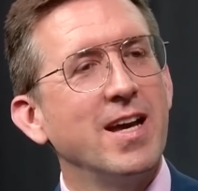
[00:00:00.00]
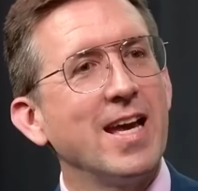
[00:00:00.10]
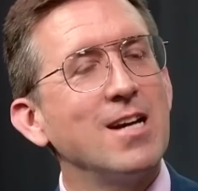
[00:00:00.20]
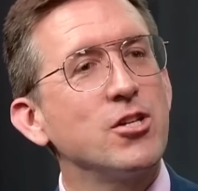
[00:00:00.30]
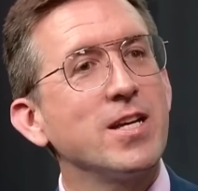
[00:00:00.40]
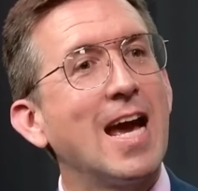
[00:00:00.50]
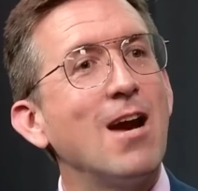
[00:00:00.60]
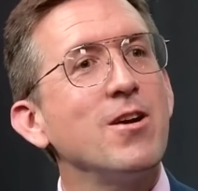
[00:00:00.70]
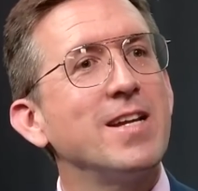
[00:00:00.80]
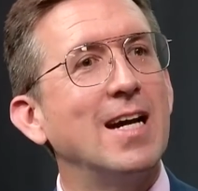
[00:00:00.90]
He actually
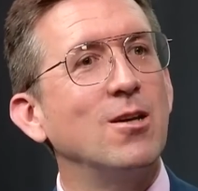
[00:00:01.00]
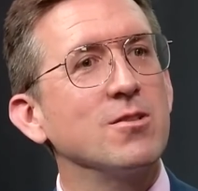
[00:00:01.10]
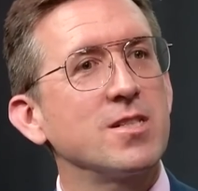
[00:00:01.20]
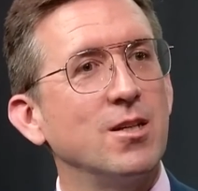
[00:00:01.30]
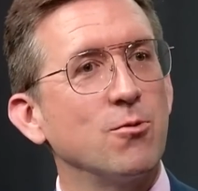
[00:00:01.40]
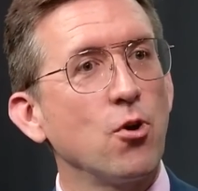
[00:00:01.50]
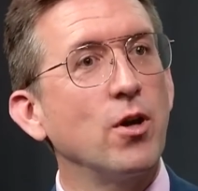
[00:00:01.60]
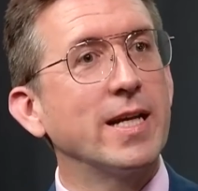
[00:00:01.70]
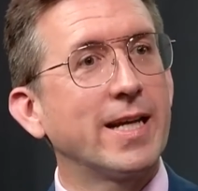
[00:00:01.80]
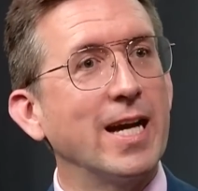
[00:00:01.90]
carried out a
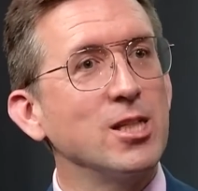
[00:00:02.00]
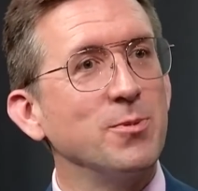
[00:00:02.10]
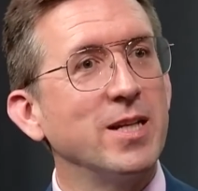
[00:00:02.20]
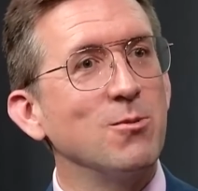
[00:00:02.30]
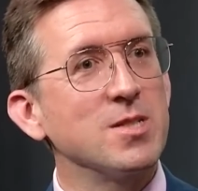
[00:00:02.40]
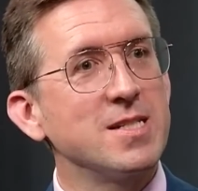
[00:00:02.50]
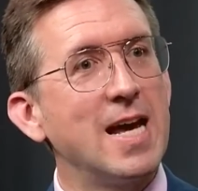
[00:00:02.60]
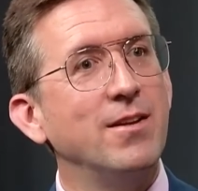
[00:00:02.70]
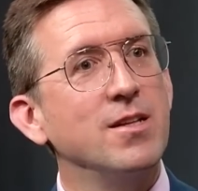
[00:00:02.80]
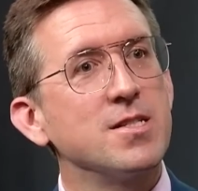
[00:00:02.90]
royal engagement. It was
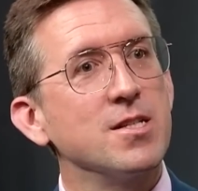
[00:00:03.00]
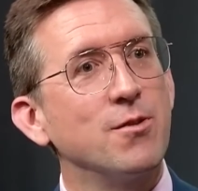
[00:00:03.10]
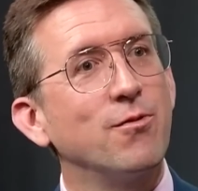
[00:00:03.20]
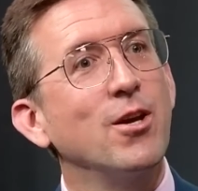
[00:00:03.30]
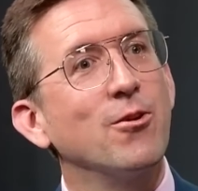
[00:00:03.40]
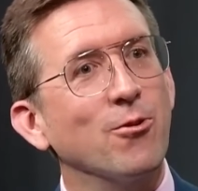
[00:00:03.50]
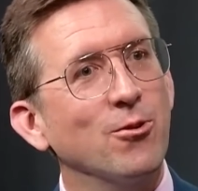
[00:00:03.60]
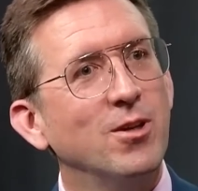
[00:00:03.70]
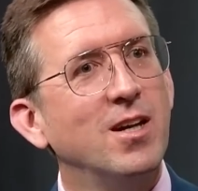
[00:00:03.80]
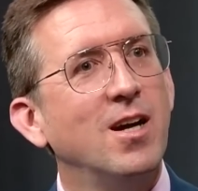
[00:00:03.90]
attendance at a
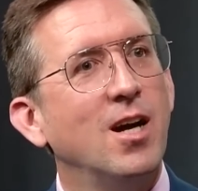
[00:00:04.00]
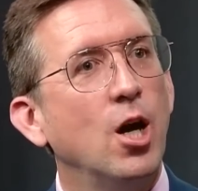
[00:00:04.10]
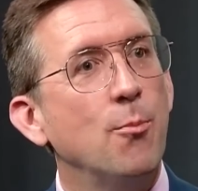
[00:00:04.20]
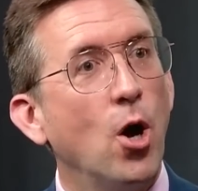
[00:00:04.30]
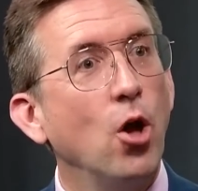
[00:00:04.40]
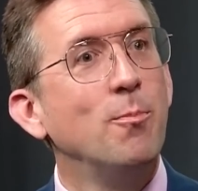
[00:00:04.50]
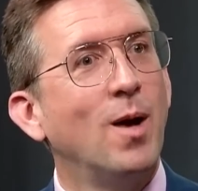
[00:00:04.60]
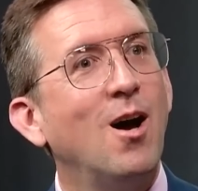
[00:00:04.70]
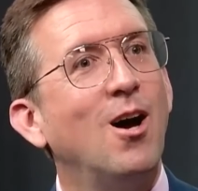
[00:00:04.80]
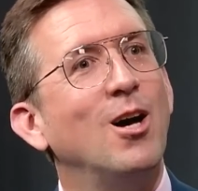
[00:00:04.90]
funeral on
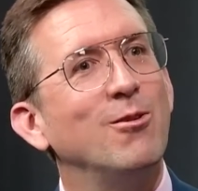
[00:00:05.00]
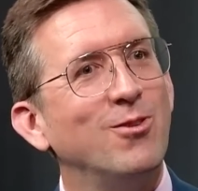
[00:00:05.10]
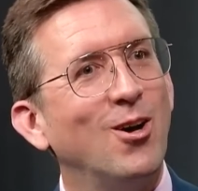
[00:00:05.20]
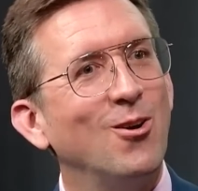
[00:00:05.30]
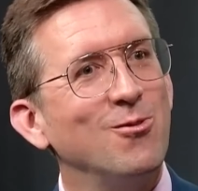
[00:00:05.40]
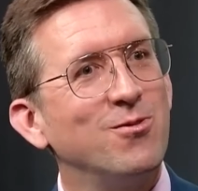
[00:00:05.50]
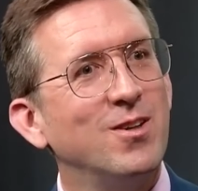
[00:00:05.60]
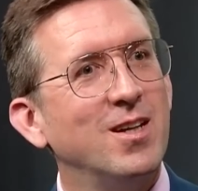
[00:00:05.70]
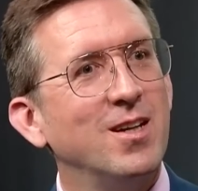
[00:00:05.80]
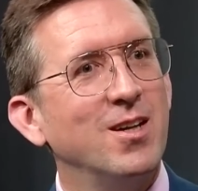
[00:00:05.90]
behalf of
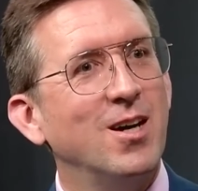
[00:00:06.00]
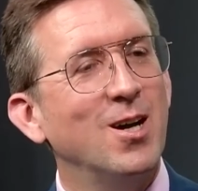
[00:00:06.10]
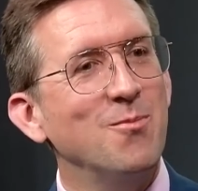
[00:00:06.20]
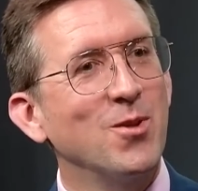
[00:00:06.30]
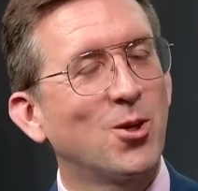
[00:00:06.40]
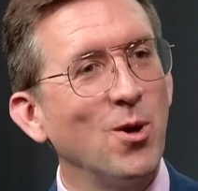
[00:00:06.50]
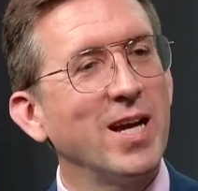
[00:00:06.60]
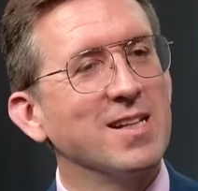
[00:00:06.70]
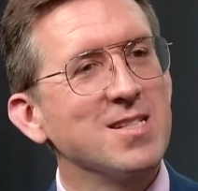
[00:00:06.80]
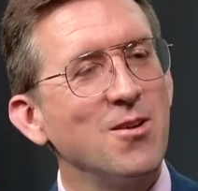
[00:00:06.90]
the
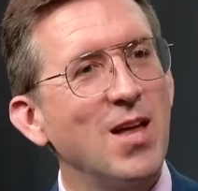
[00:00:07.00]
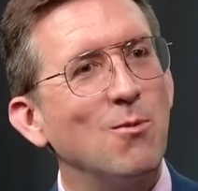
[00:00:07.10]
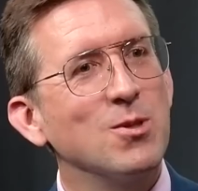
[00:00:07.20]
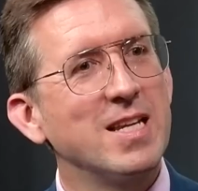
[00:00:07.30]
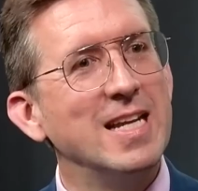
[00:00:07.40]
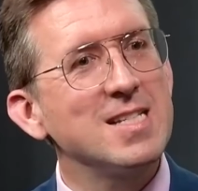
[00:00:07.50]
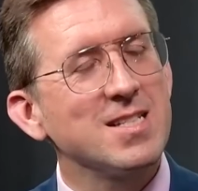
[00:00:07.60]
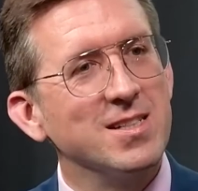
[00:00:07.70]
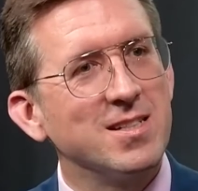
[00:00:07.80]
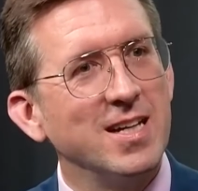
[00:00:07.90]
Queen. So that was
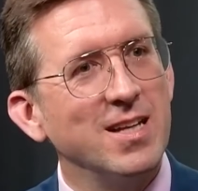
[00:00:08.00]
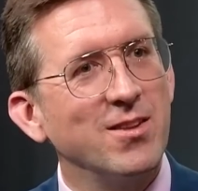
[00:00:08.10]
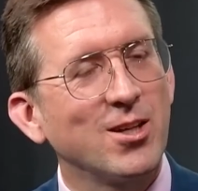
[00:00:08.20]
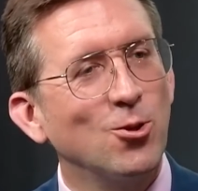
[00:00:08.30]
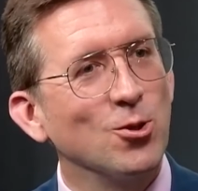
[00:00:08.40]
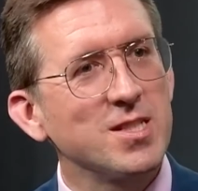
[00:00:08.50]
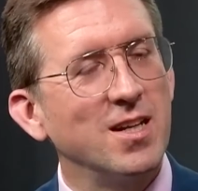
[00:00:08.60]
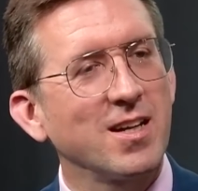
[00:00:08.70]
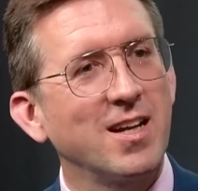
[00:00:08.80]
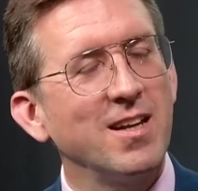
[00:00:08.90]
listed in the court
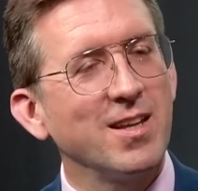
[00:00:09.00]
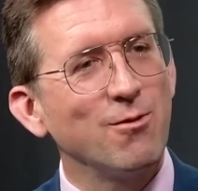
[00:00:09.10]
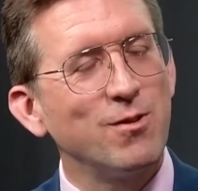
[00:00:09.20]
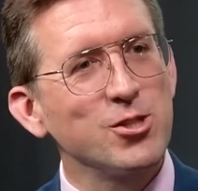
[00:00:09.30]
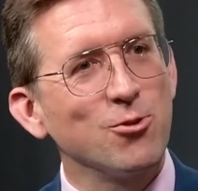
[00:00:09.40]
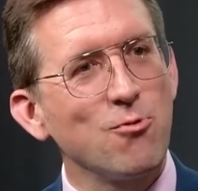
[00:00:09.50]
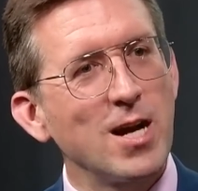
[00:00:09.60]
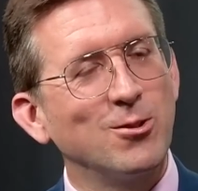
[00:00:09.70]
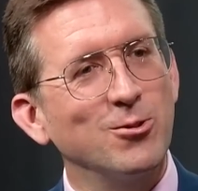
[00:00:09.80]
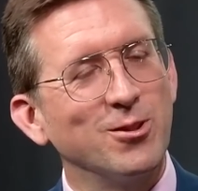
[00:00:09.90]
circular, the official
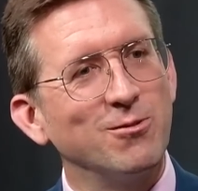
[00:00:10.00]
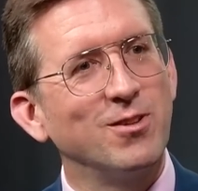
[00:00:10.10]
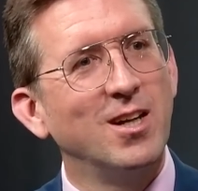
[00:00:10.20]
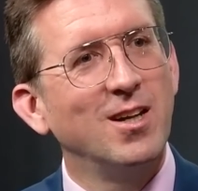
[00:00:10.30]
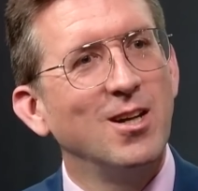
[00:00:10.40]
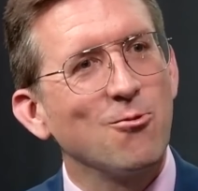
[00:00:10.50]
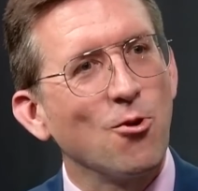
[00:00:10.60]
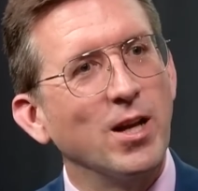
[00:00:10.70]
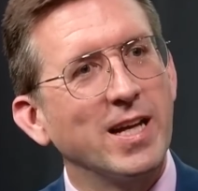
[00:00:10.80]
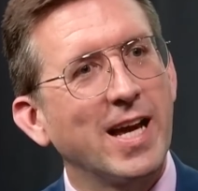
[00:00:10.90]
record of
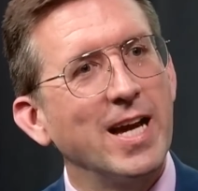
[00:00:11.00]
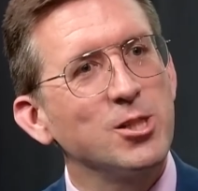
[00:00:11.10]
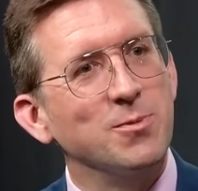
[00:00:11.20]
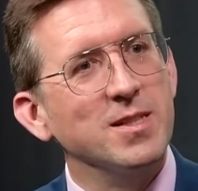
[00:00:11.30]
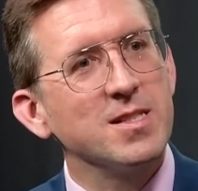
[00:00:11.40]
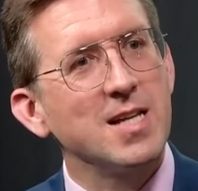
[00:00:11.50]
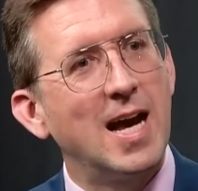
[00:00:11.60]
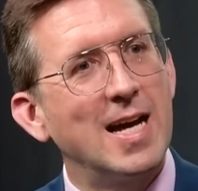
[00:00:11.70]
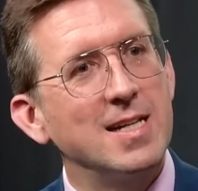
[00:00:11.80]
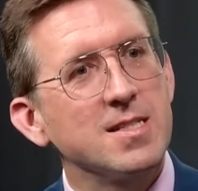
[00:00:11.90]
royal engagements,
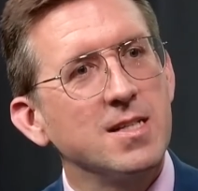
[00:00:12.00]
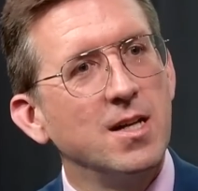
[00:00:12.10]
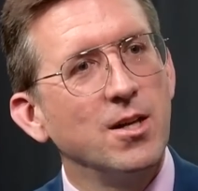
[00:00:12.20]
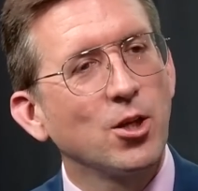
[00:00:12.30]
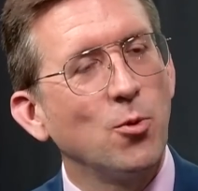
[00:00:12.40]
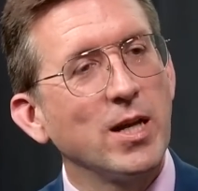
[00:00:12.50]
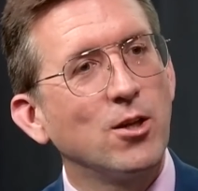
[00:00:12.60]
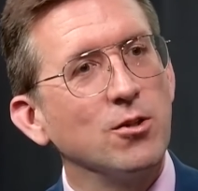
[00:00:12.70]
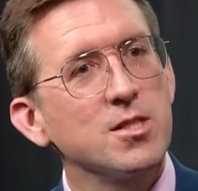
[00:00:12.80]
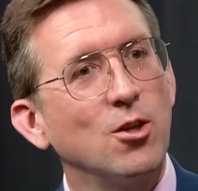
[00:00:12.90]
as the Queen
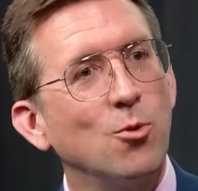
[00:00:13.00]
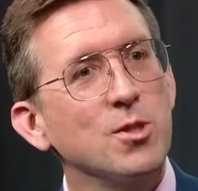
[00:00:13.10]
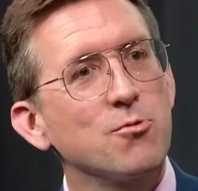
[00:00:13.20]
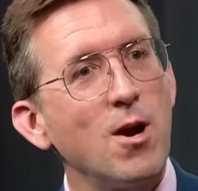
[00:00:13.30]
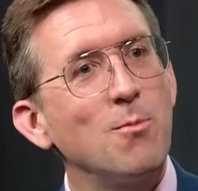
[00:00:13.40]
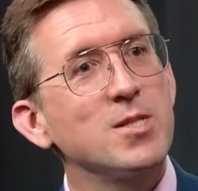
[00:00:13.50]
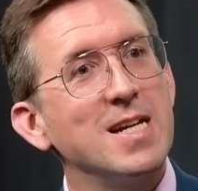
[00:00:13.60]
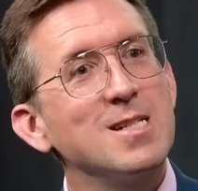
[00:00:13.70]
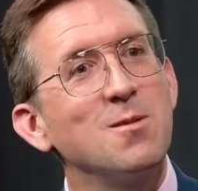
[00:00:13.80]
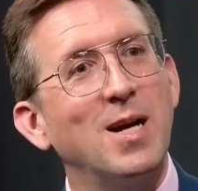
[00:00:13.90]
Consort was
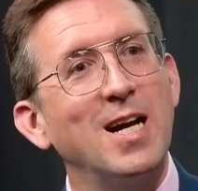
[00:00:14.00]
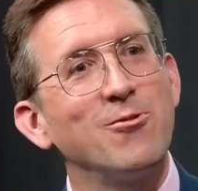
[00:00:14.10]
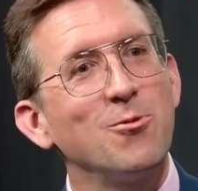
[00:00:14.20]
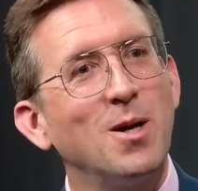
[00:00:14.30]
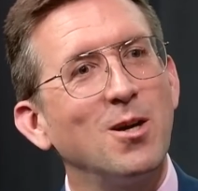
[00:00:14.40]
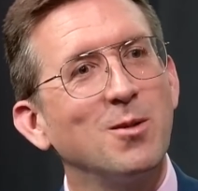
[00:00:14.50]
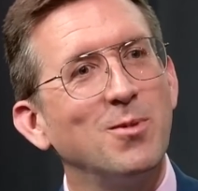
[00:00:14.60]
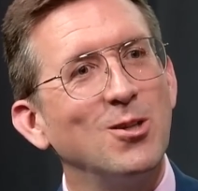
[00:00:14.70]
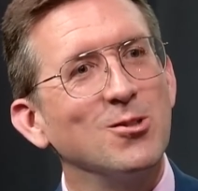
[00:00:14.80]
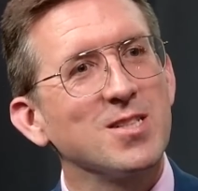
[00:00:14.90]
represented by Andrew Parker
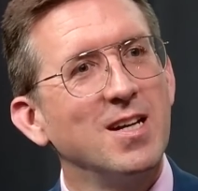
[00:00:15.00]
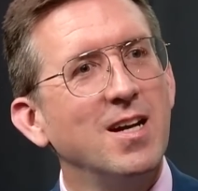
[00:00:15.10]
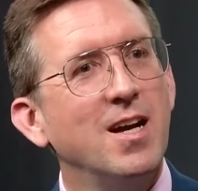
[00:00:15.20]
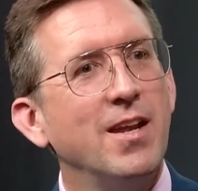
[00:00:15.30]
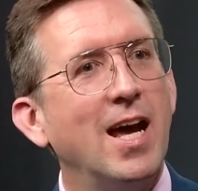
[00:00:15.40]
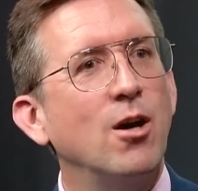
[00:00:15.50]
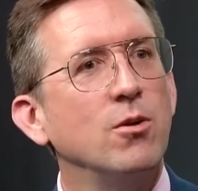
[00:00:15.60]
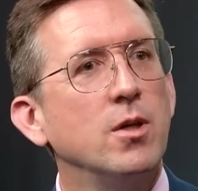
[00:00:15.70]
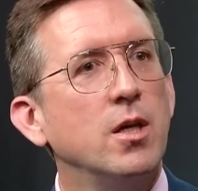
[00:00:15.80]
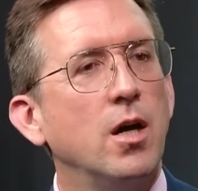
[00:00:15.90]
Bowles.
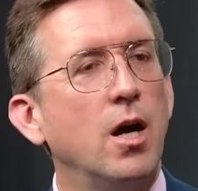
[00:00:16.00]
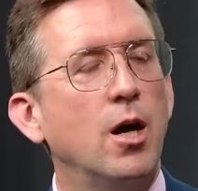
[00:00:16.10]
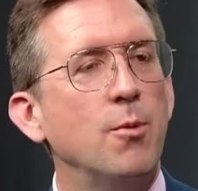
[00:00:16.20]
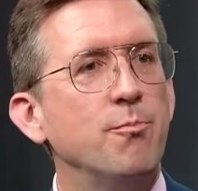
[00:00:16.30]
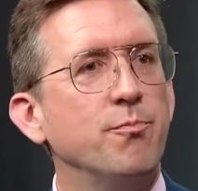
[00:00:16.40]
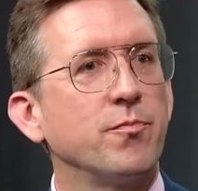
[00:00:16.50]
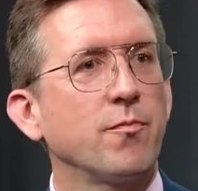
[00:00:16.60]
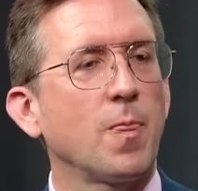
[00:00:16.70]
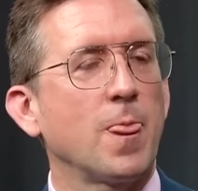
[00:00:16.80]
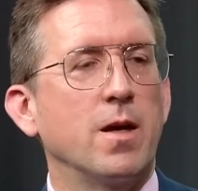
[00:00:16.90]
Now,
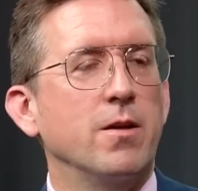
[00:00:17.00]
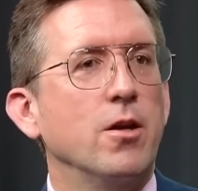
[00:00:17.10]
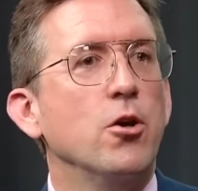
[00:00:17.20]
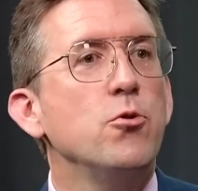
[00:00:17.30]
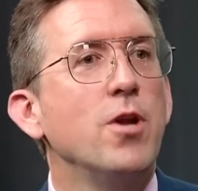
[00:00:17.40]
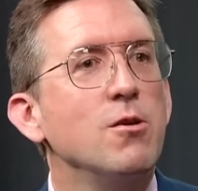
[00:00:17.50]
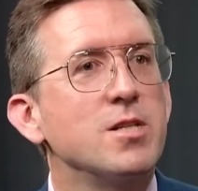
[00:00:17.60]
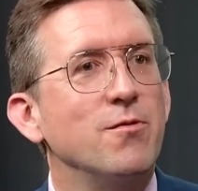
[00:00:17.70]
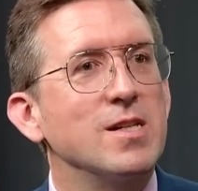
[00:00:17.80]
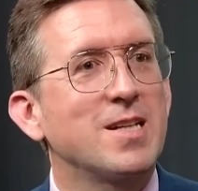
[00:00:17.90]
who
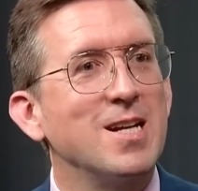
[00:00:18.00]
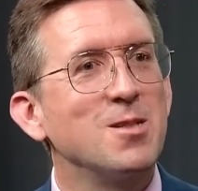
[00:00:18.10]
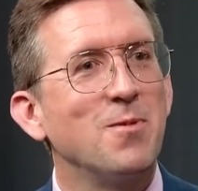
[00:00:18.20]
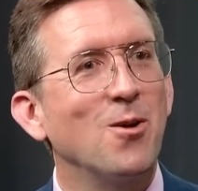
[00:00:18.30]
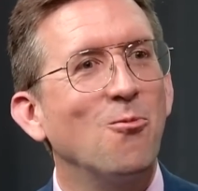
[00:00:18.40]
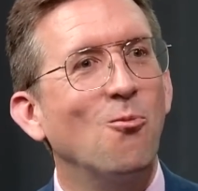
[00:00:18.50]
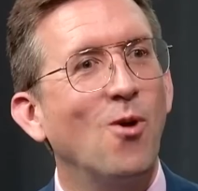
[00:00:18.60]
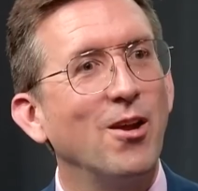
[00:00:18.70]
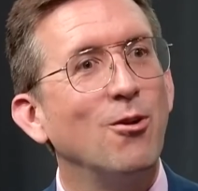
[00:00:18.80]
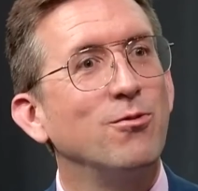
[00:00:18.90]
knows if it's going to be a
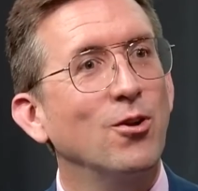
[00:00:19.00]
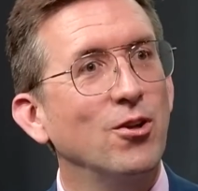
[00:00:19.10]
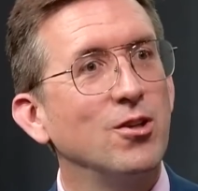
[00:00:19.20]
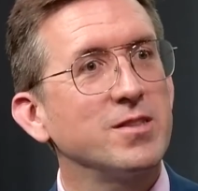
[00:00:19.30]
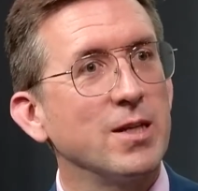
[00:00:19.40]
one-off or not?